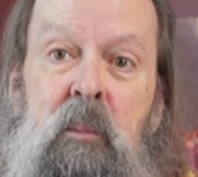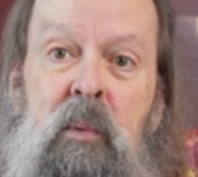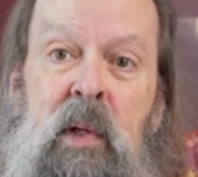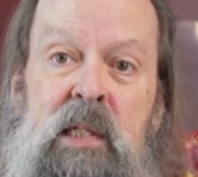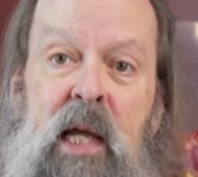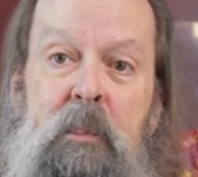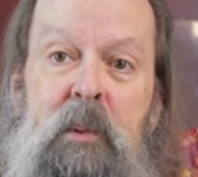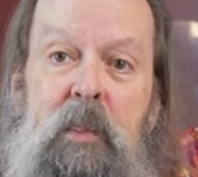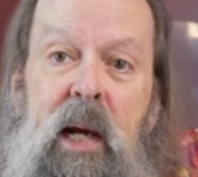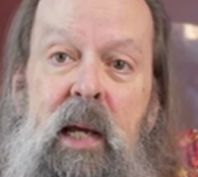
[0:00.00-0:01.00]
we stopped
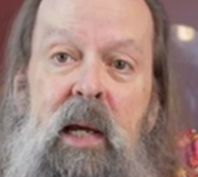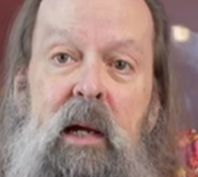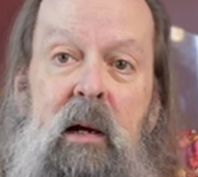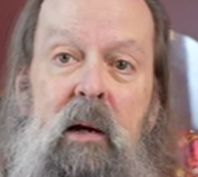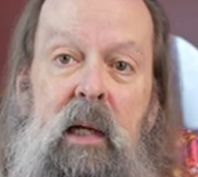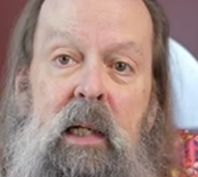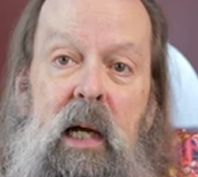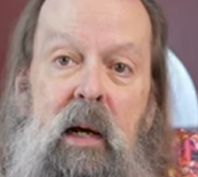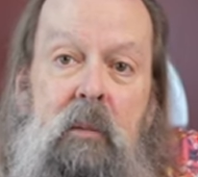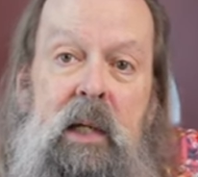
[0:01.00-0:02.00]
about here and
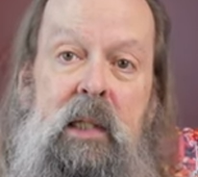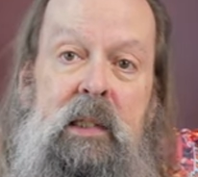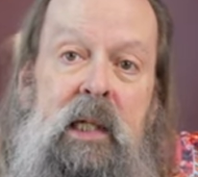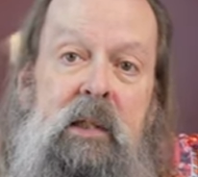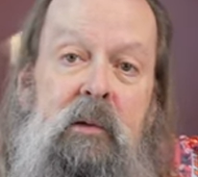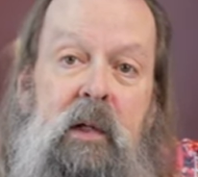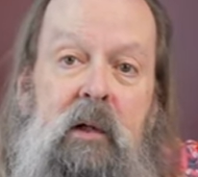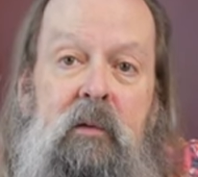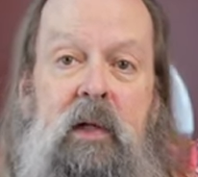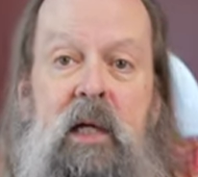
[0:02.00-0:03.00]
now we continue on
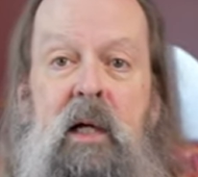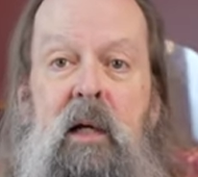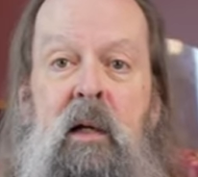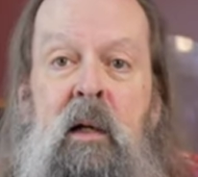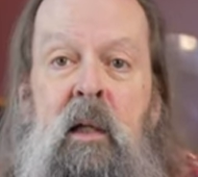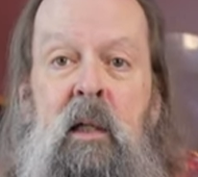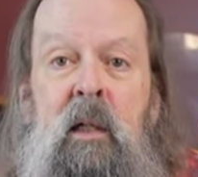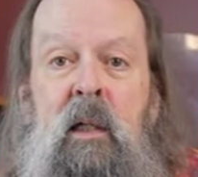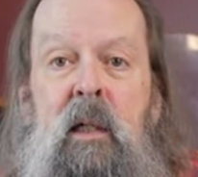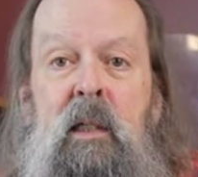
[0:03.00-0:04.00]
over here.
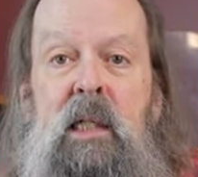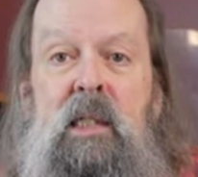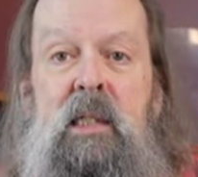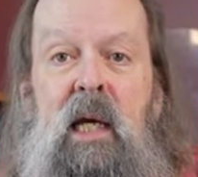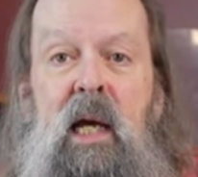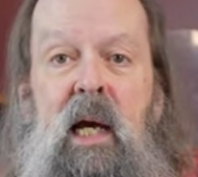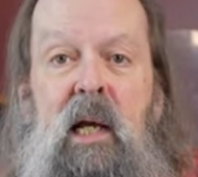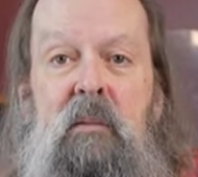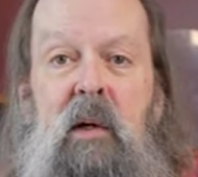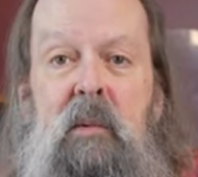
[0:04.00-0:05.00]
On this
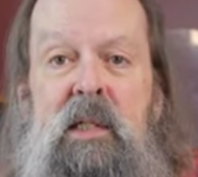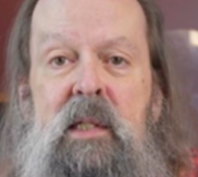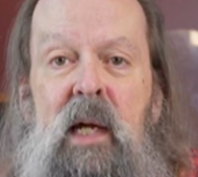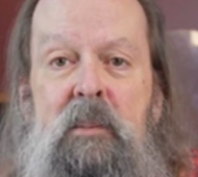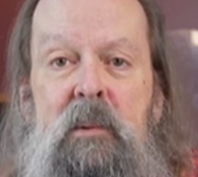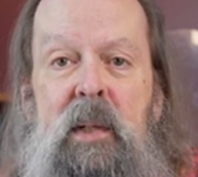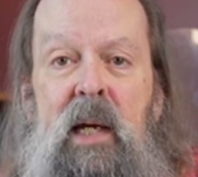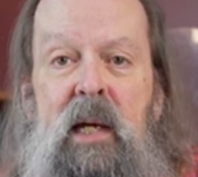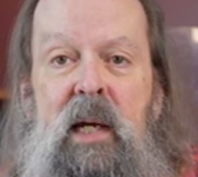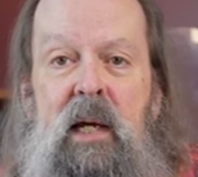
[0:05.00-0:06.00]
side, what we stopped
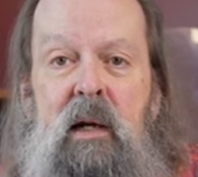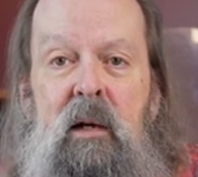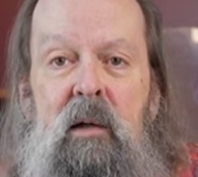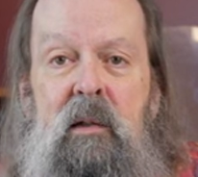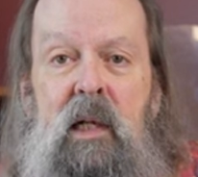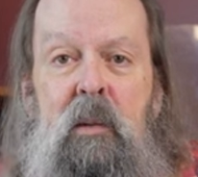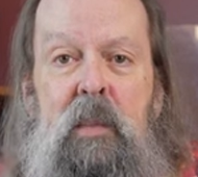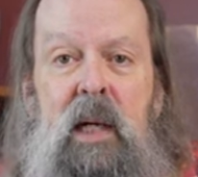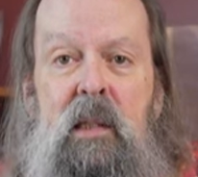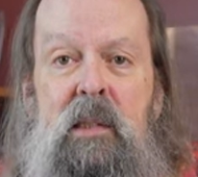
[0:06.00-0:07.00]
about here,
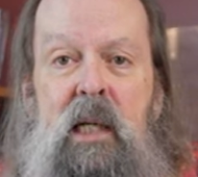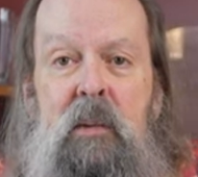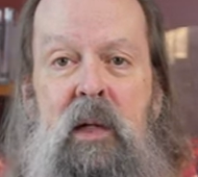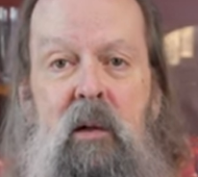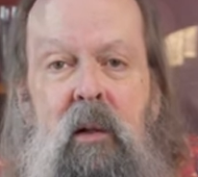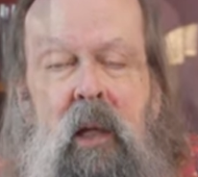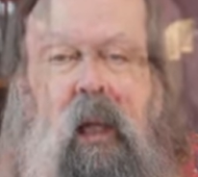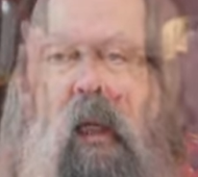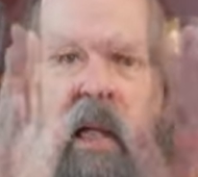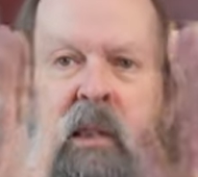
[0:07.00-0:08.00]
thereabouts, now we go.
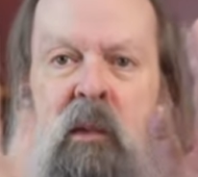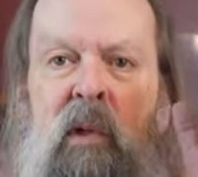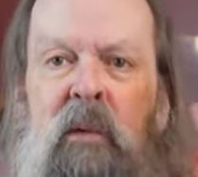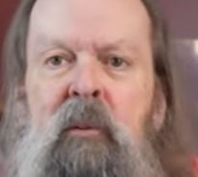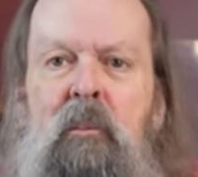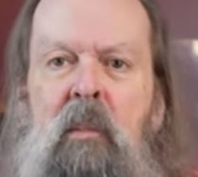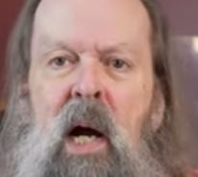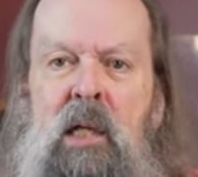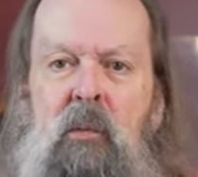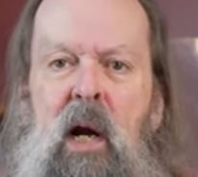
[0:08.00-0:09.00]
So we have a
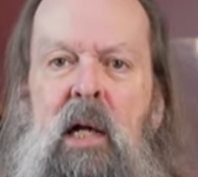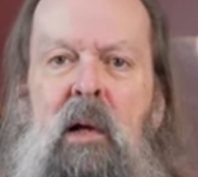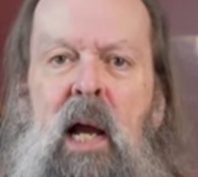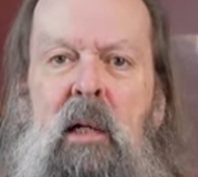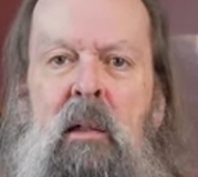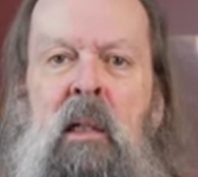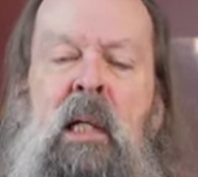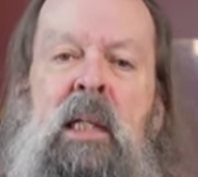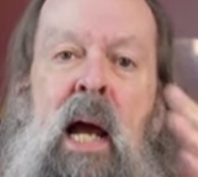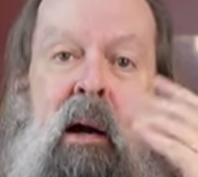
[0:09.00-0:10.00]
much wider angle.
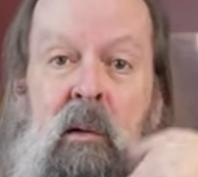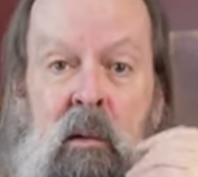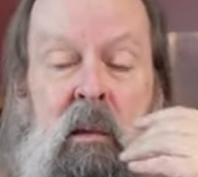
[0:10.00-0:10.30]
Now,